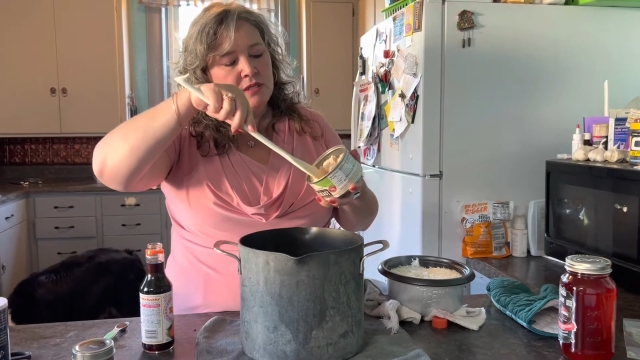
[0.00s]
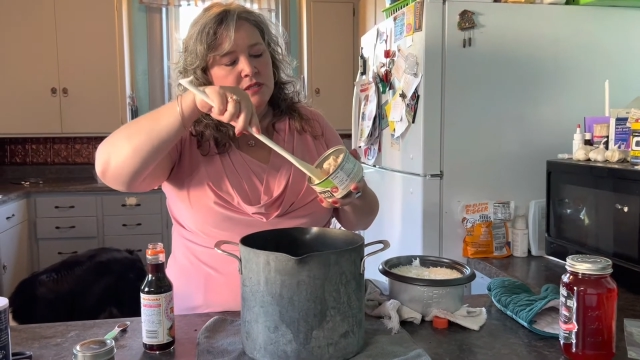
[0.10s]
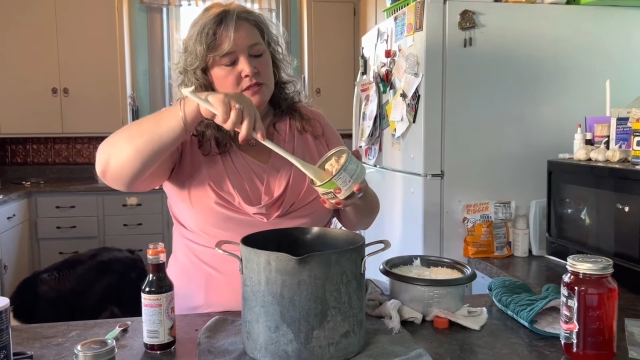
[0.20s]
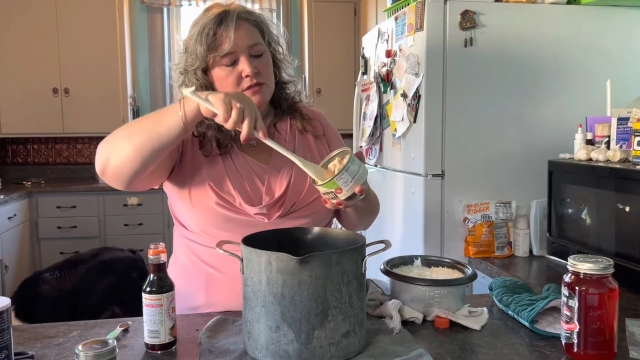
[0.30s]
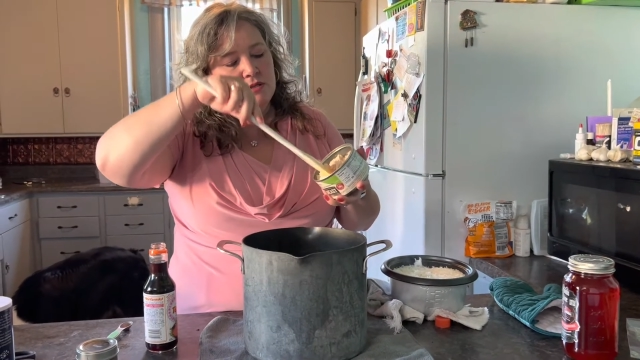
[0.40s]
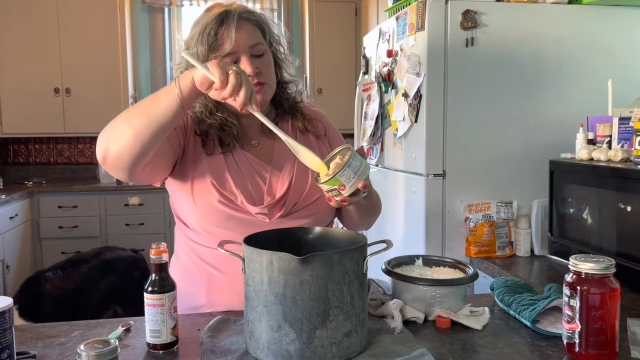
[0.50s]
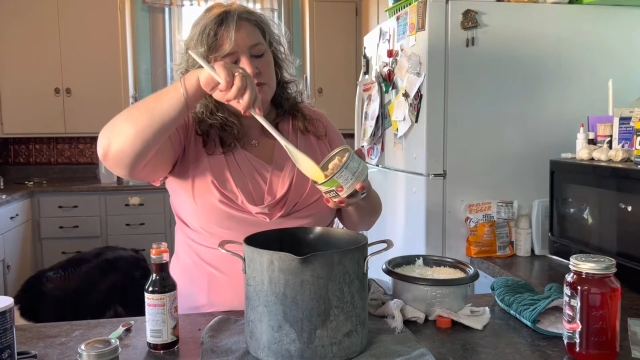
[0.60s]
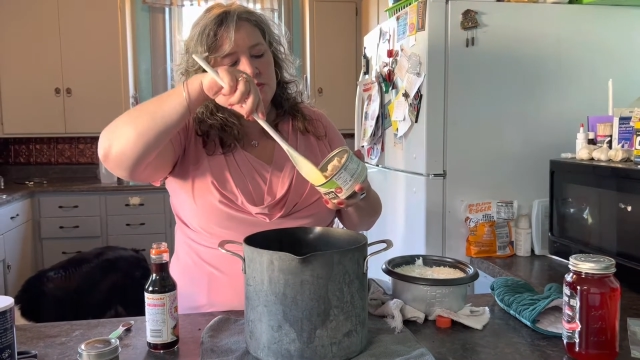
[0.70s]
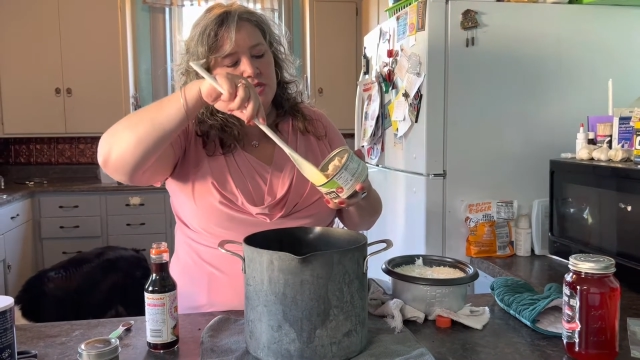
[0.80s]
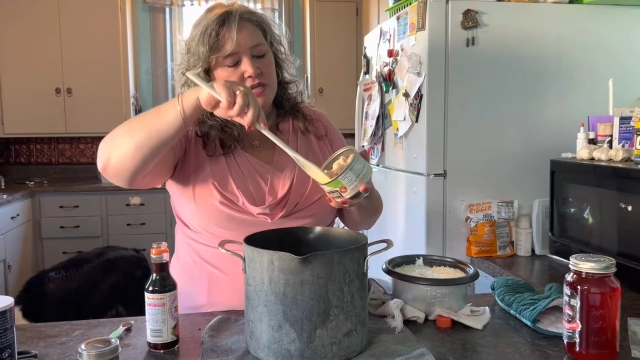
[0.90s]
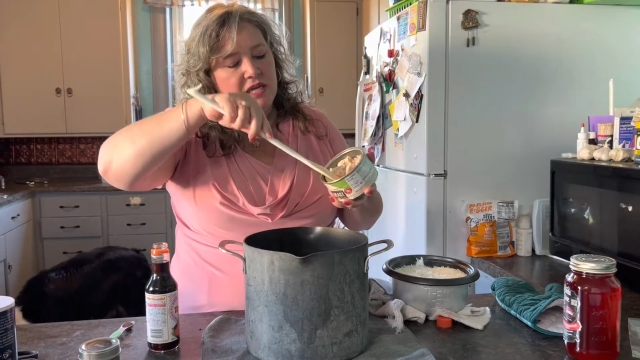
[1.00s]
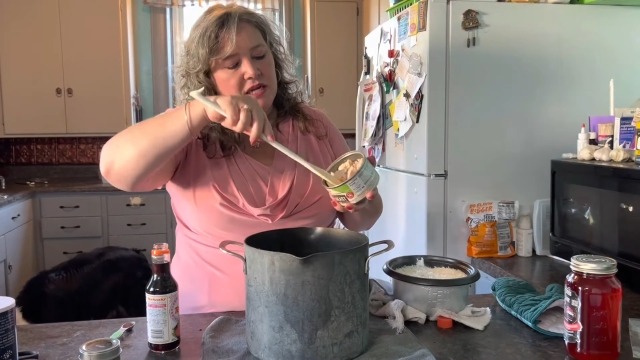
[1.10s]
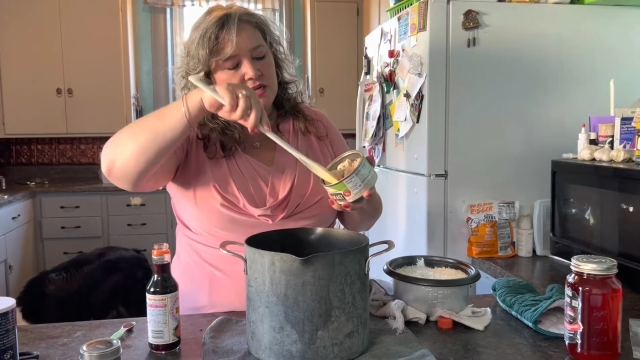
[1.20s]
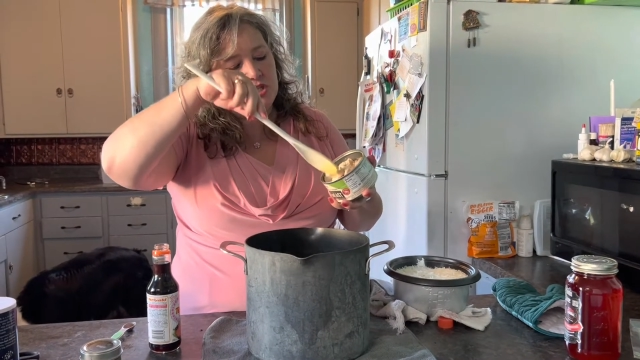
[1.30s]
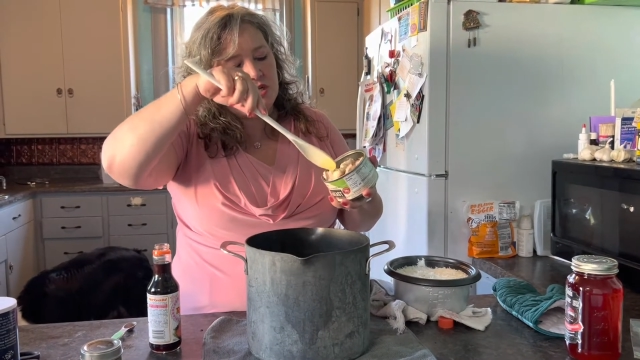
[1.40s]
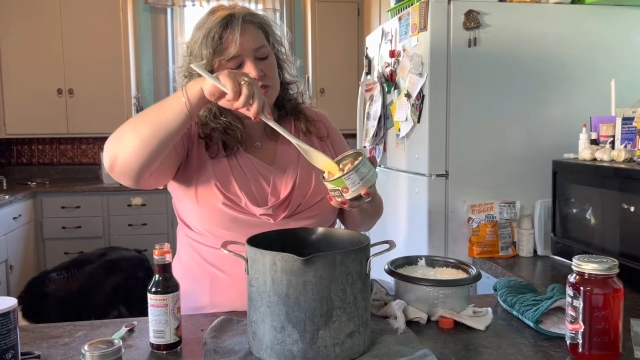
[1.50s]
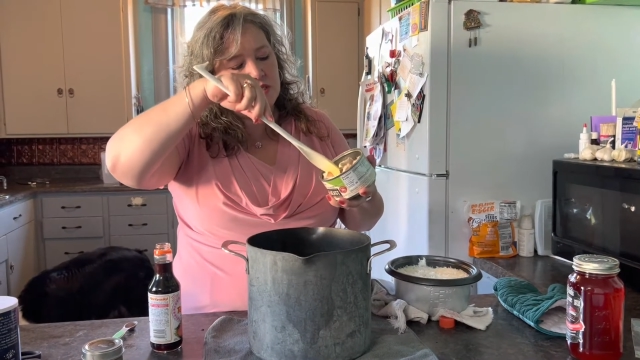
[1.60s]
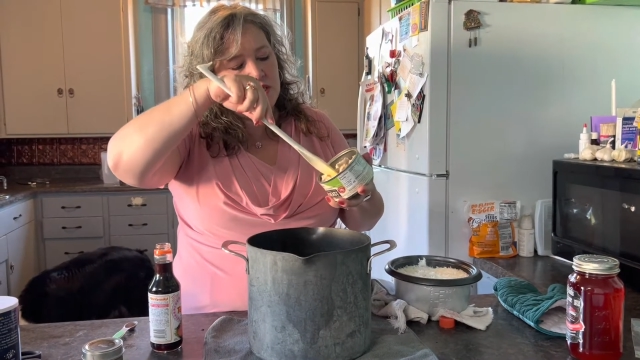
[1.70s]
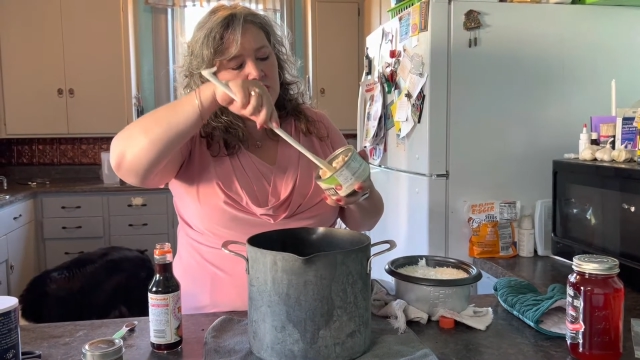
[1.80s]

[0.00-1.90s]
there are some gigantic chunks in here.